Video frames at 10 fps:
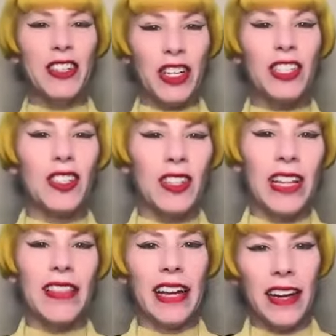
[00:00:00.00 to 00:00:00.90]
they should, so
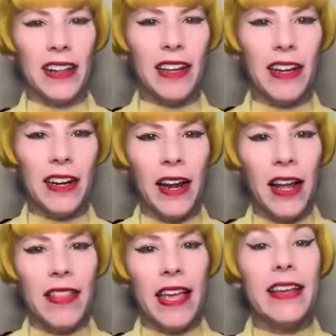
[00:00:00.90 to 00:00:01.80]
that
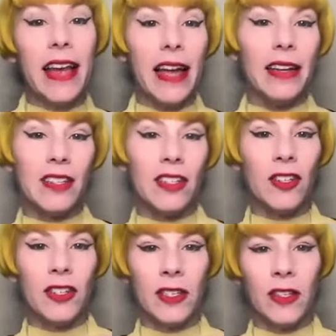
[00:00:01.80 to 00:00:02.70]
they get
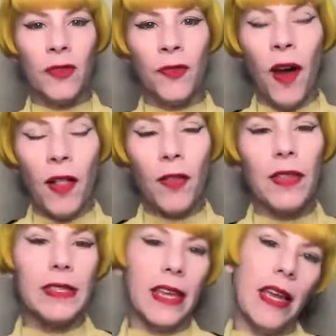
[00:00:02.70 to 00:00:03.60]
follow
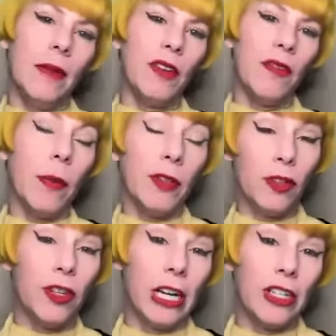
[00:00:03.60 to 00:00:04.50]
the same
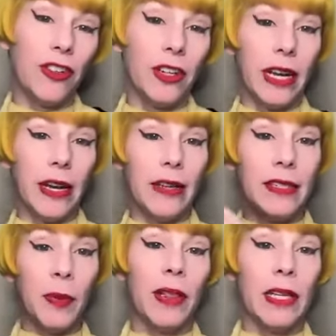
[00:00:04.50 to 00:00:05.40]
developmental trajectory as
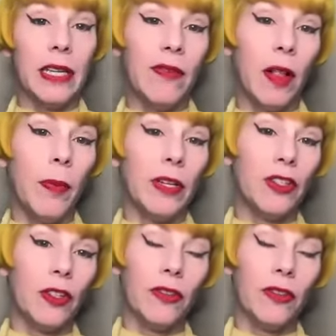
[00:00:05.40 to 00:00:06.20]
typically developing